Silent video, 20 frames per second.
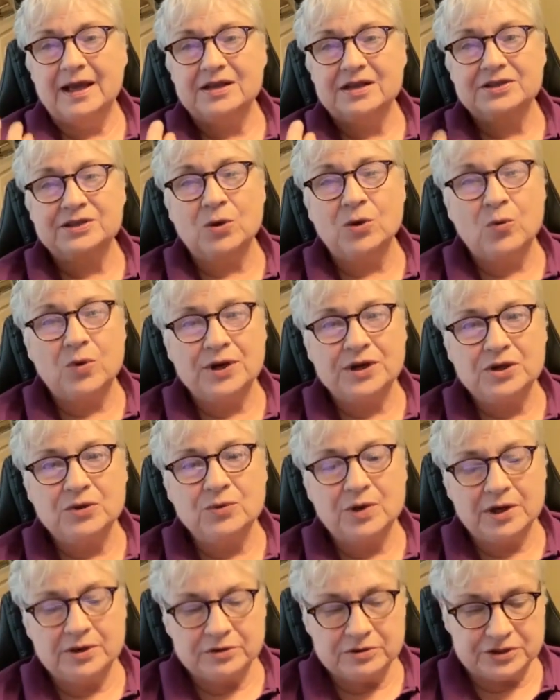So when
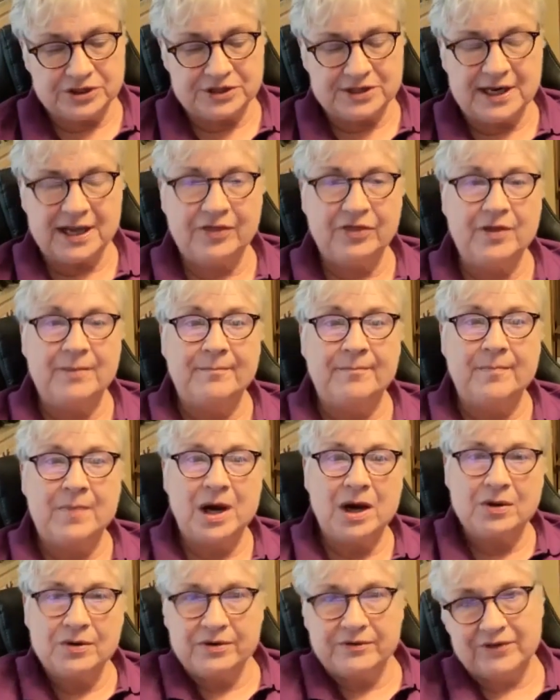you understand the
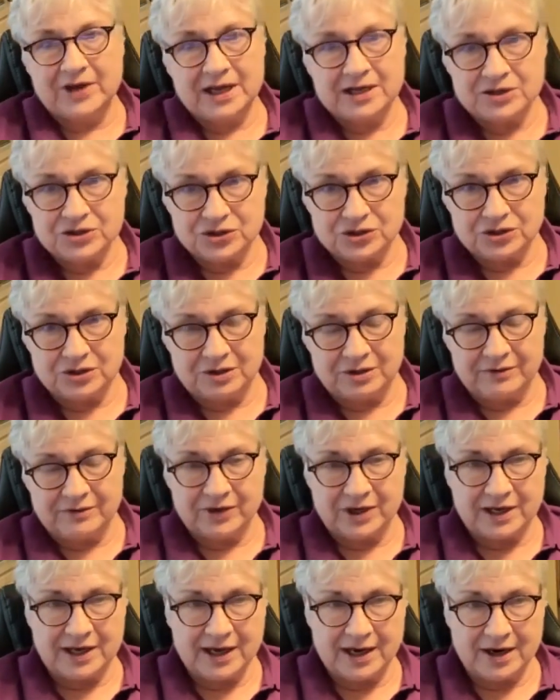motivation of
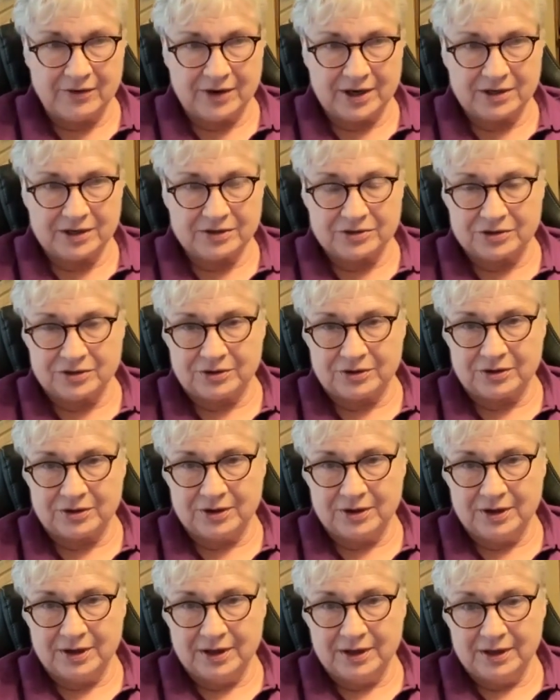a character,
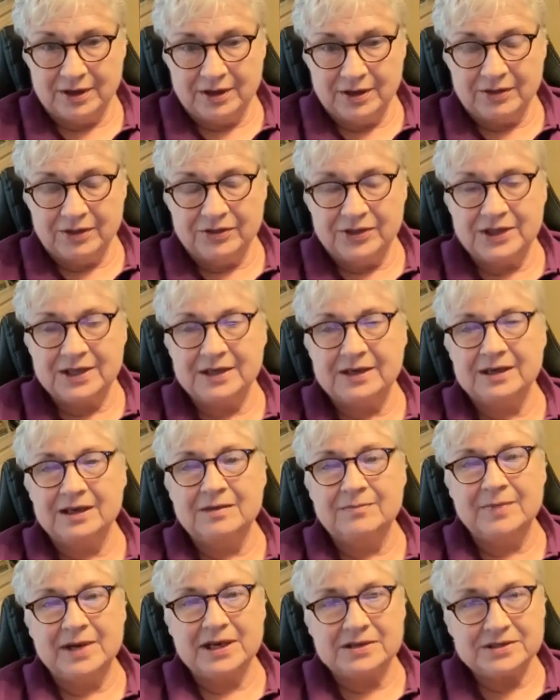then
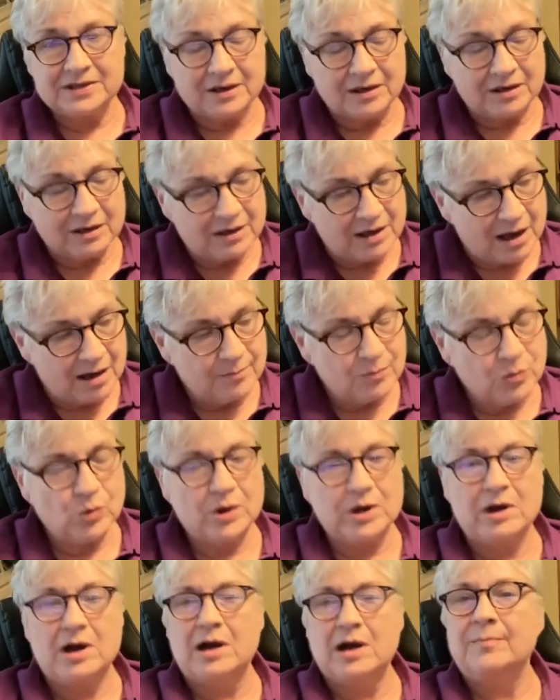it makes it a lot
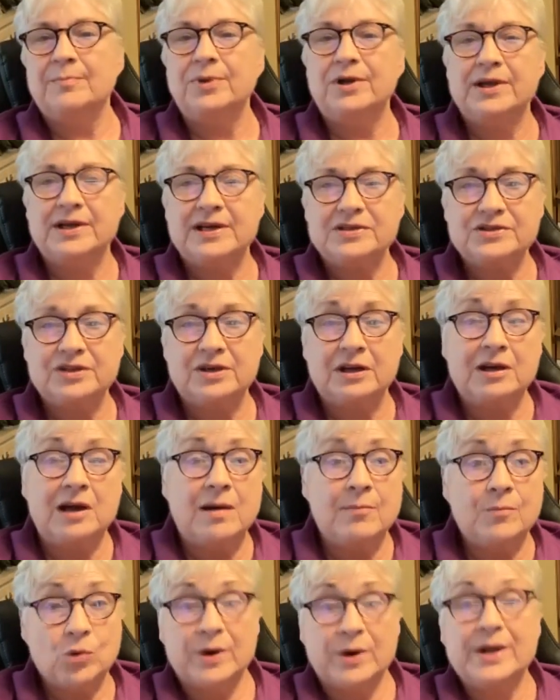more complex and a
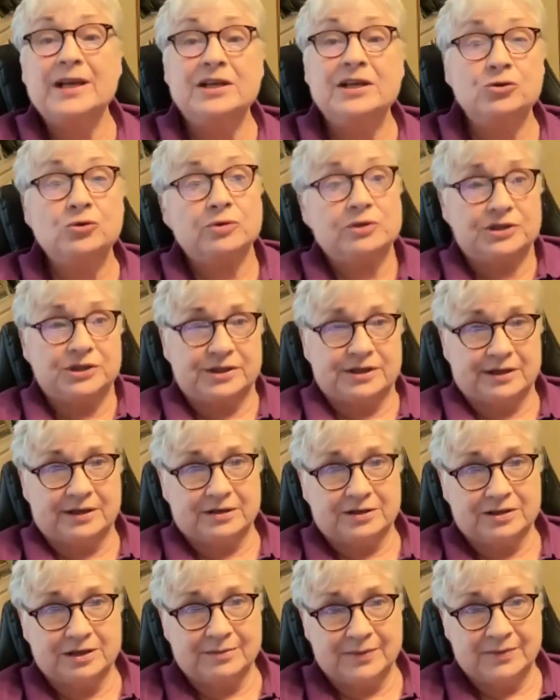lot more
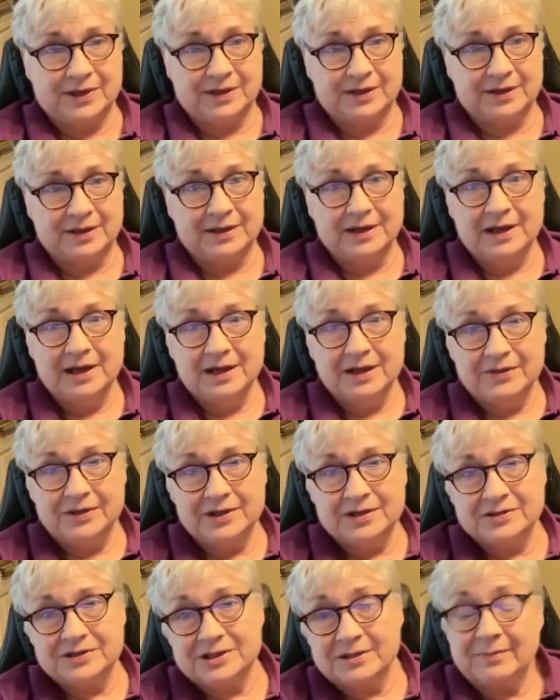interesting to me
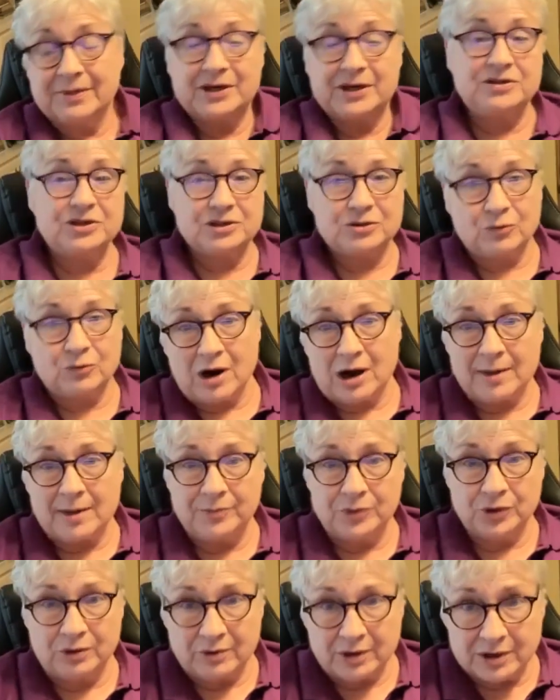than somebody just
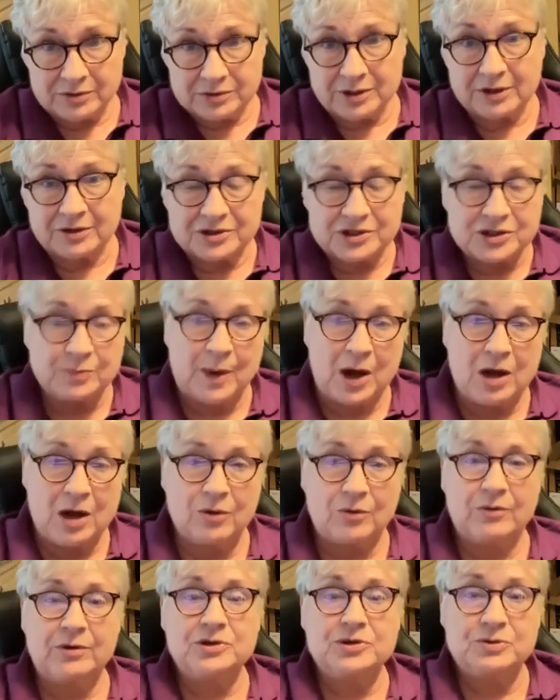robbed a
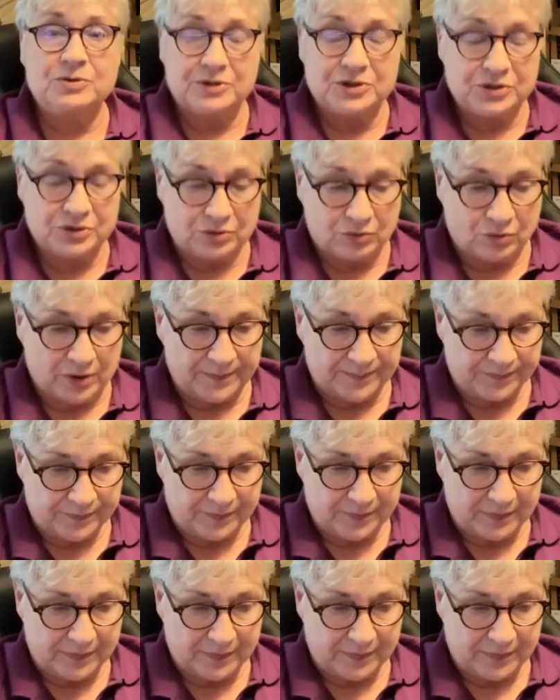small grocery store.